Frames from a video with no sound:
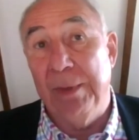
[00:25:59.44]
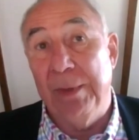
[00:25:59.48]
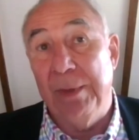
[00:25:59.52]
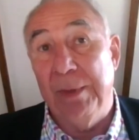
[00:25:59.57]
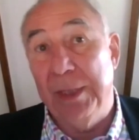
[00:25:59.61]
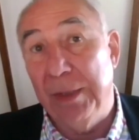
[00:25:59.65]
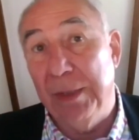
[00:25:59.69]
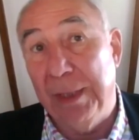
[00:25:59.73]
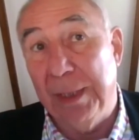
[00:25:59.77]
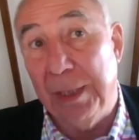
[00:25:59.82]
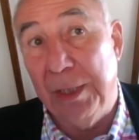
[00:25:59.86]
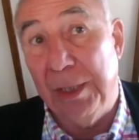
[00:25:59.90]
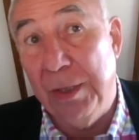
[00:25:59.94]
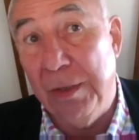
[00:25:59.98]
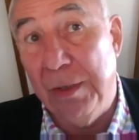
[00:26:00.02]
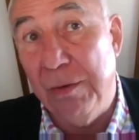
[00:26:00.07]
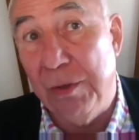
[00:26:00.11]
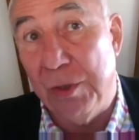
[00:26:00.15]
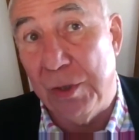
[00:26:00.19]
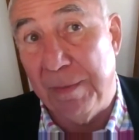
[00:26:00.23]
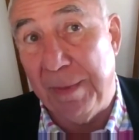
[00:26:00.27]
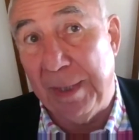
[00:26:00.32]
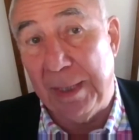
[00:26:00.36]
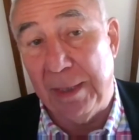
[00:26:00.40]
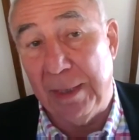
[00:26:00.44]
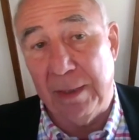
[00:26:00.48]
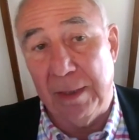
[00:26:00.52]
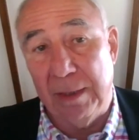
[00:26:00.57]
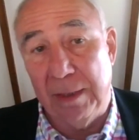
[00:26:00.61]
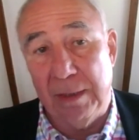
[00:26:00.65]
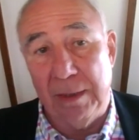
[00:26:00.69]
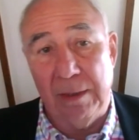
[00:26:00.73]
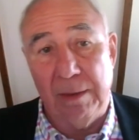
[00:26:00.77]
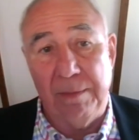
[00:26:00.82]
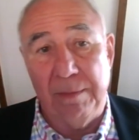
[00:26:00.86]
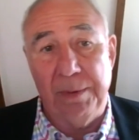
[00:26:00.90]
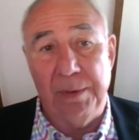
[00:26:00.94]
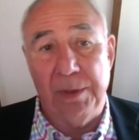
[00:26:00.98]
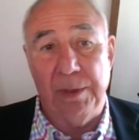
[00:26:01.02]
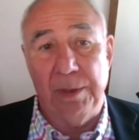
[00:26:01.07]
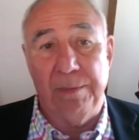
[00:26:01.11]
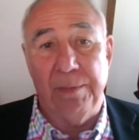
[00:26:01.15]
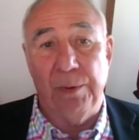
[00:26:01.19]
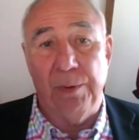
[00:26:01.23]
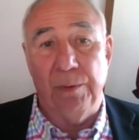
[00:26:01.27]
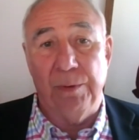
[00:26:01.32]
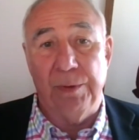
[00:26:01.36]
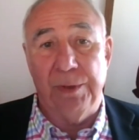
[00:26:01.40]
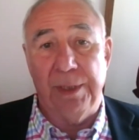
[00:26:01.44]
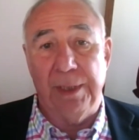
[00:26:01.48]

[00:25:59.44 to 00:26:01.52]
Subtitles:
doing a huge amount to support